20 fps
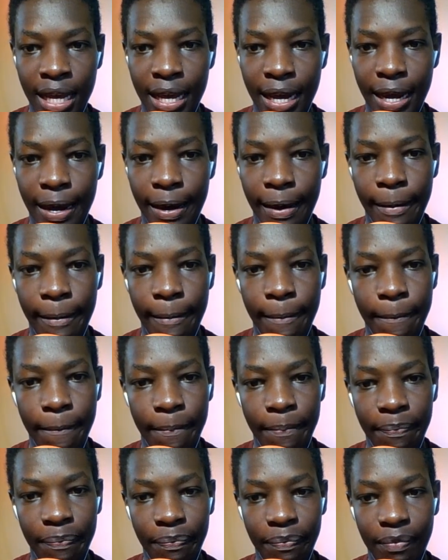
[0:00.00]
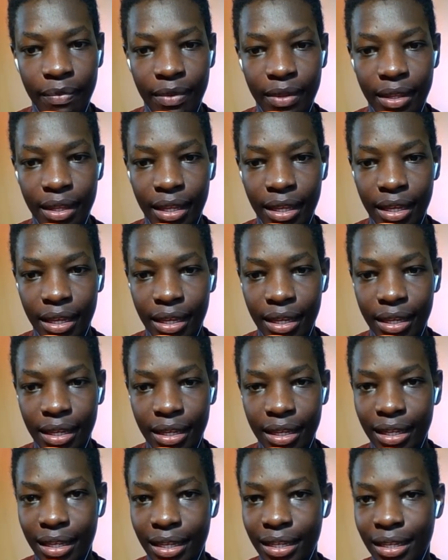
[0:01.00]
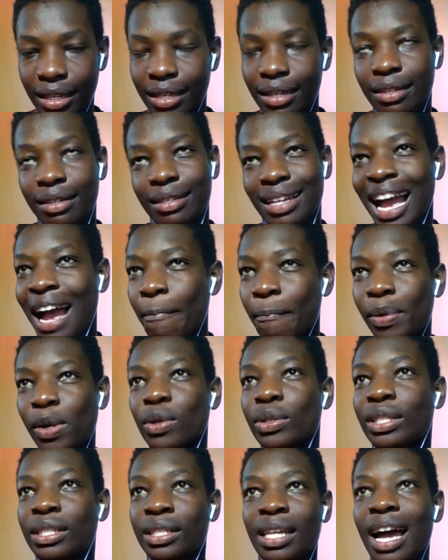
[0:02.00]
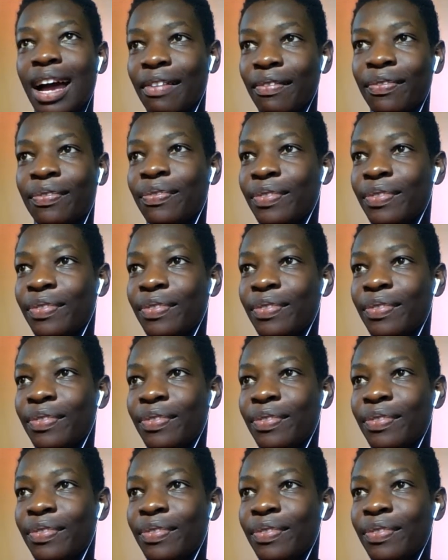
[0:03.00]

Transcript: uploads have